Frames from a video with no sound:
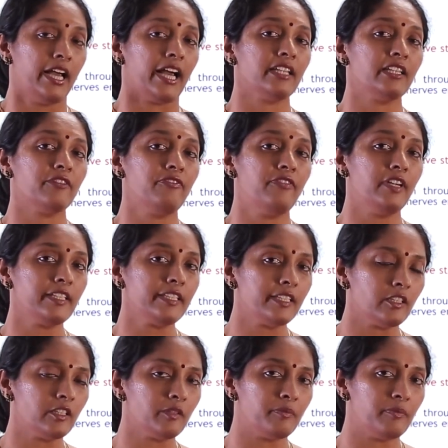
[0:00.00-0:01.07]
And the
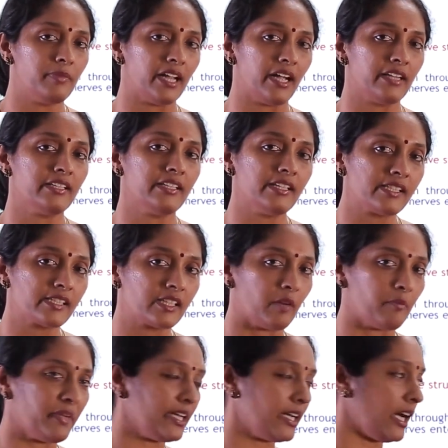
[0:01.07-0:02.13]
filtered blood is
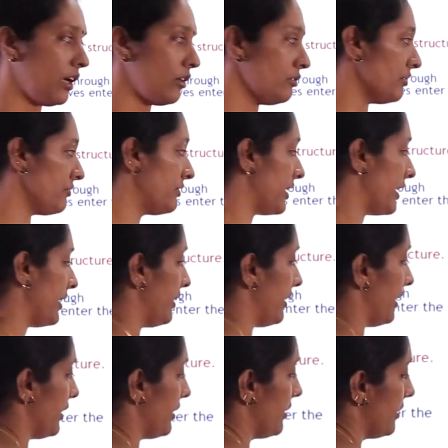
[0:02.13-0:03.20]
coming out of the kidney
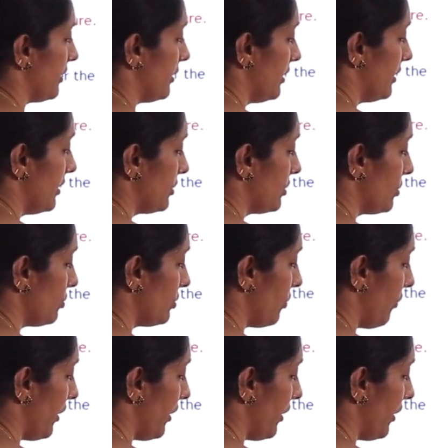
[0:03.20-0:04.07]
through the